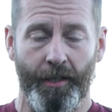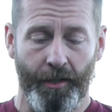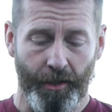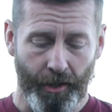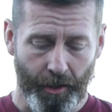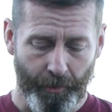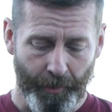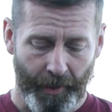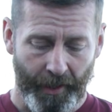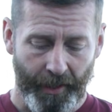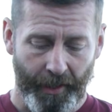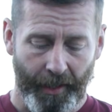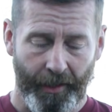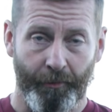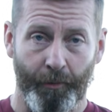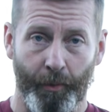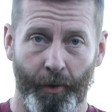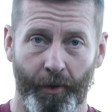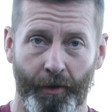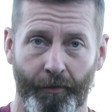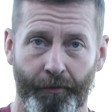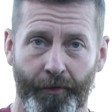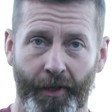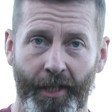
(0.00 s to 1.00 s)
you might have
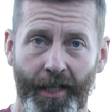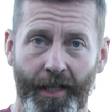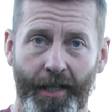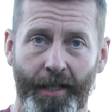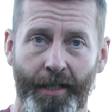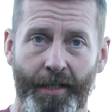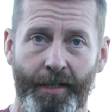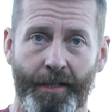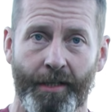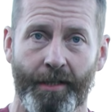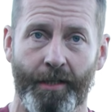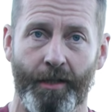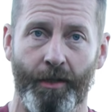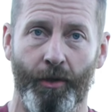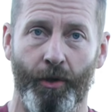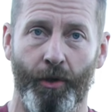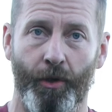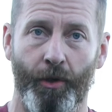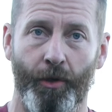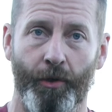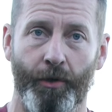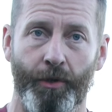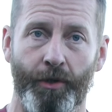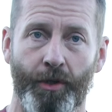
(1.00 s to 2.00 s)
one of these,
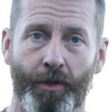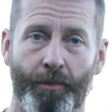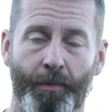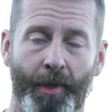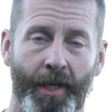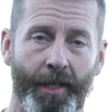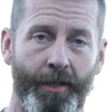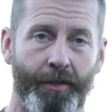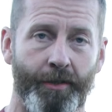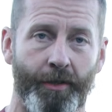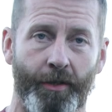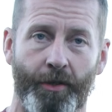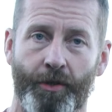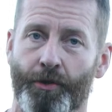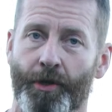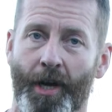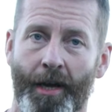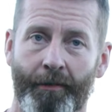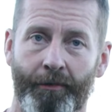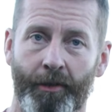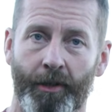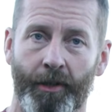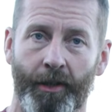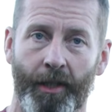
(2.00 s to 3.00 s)
or you might just
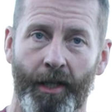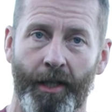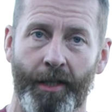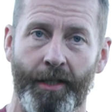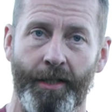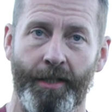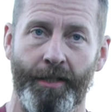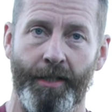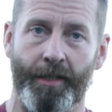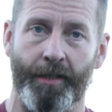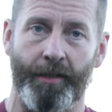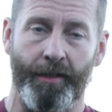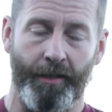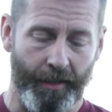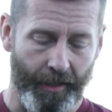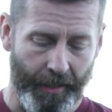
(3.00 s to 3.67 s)
travel light.